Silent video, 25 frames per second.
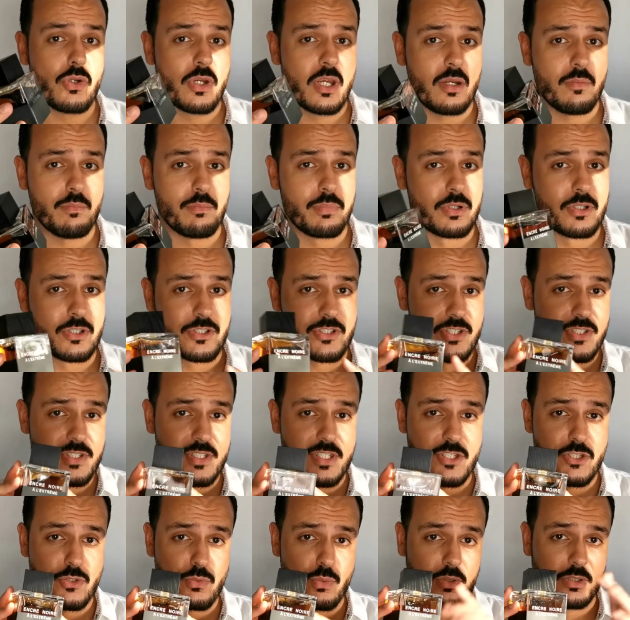you can
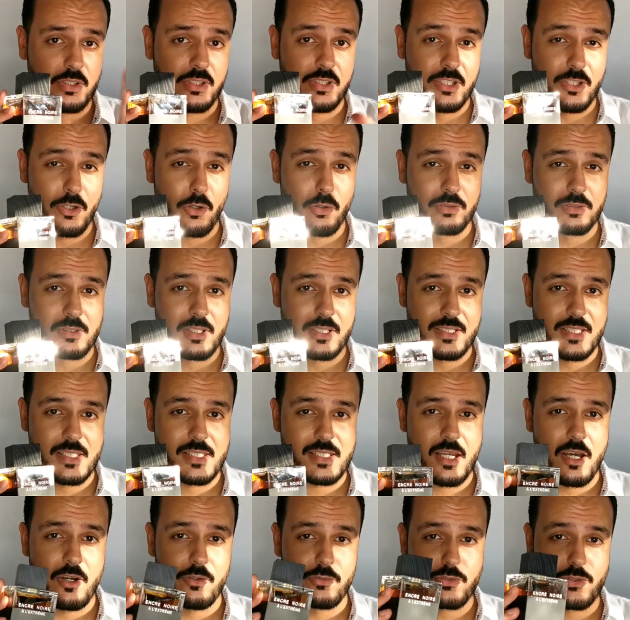purchase this one in the online
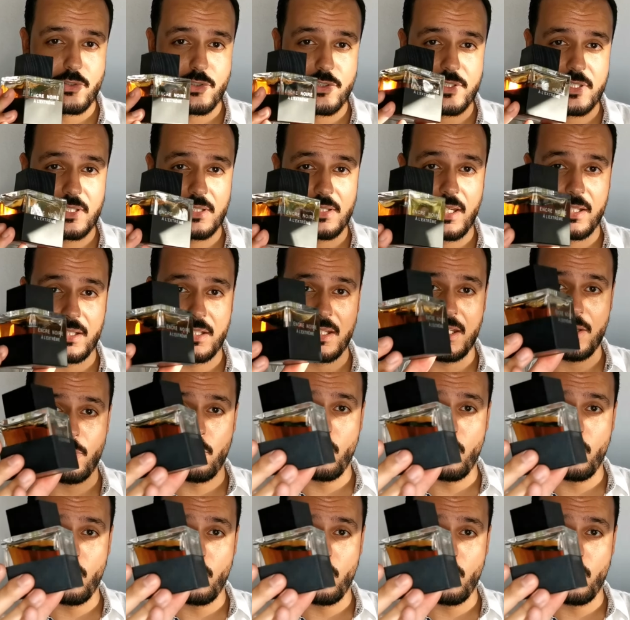discounters, like